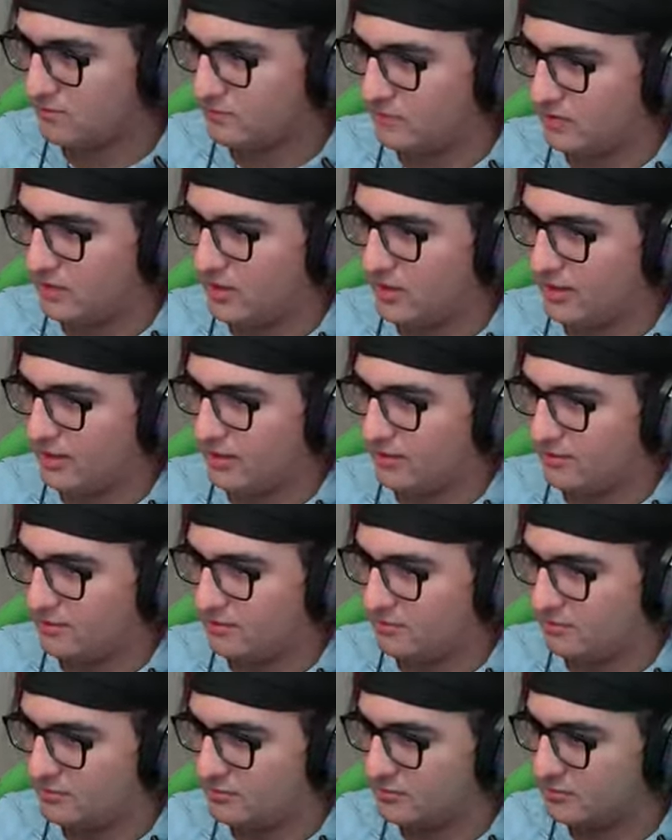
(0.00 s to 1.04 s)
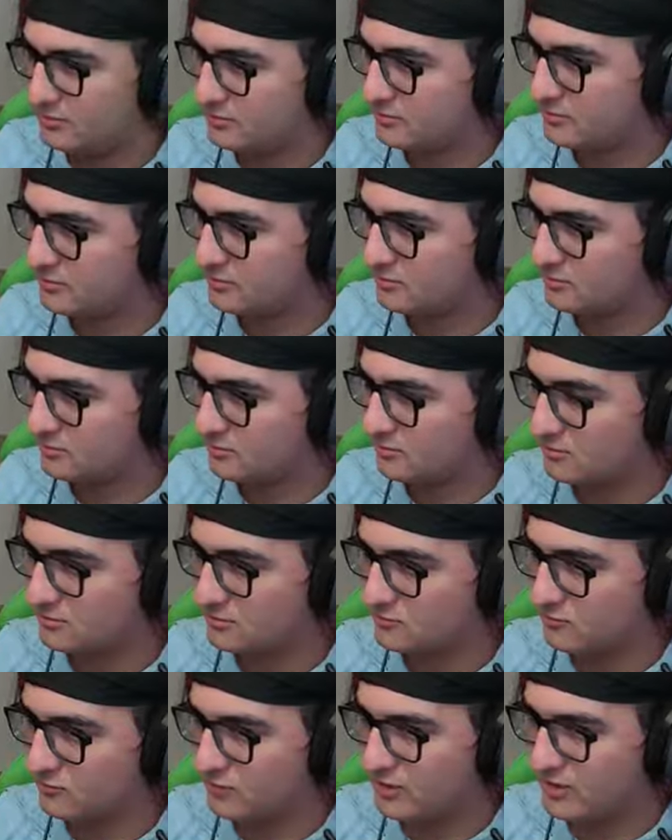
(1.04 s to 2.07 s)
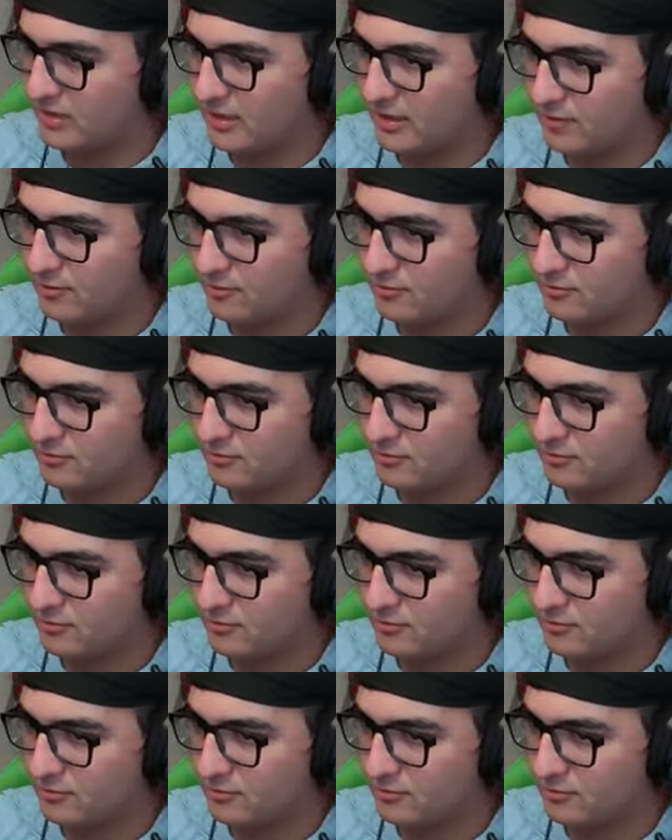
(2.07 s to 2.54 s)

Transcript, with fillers: All right. We good now?